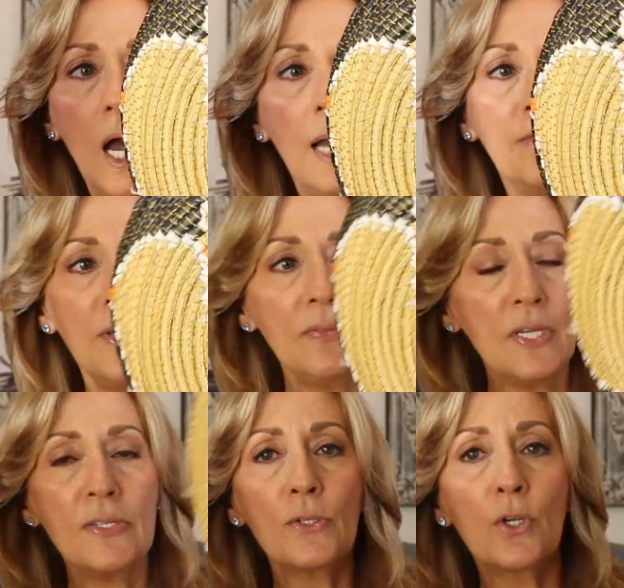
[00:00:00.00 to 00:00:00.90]
I think
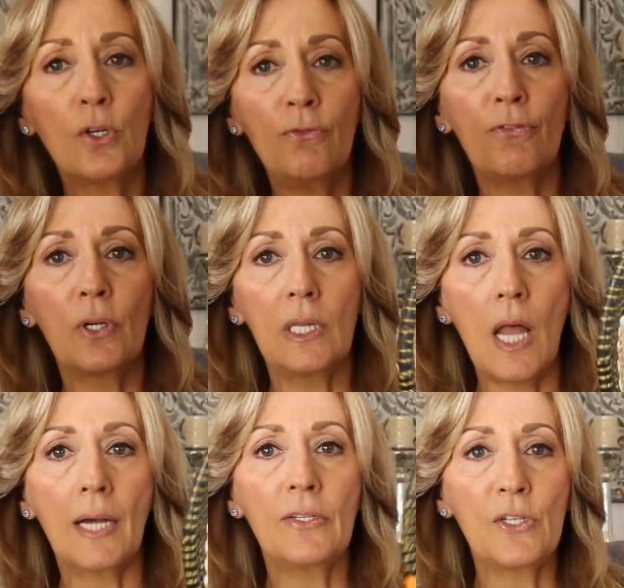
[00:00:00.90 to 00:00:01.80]
these are good for a
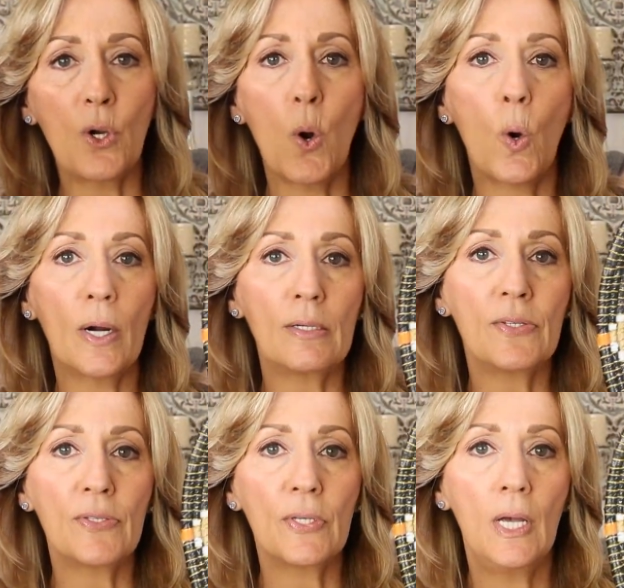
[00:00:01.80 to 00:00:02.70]
lot of
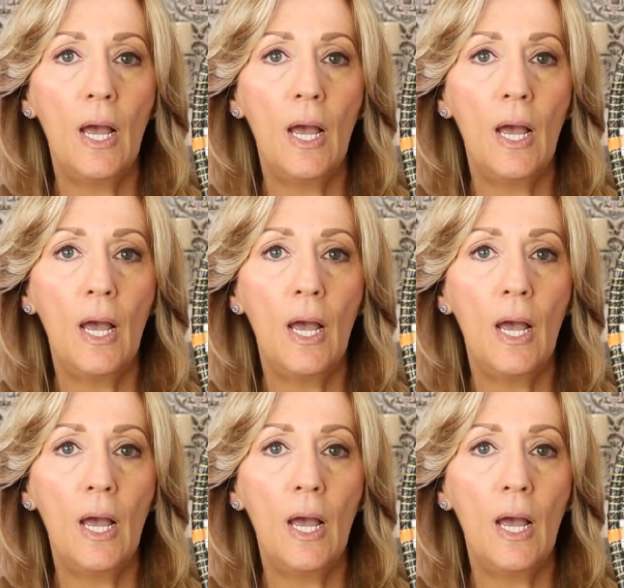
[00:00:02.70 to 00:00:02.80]
decors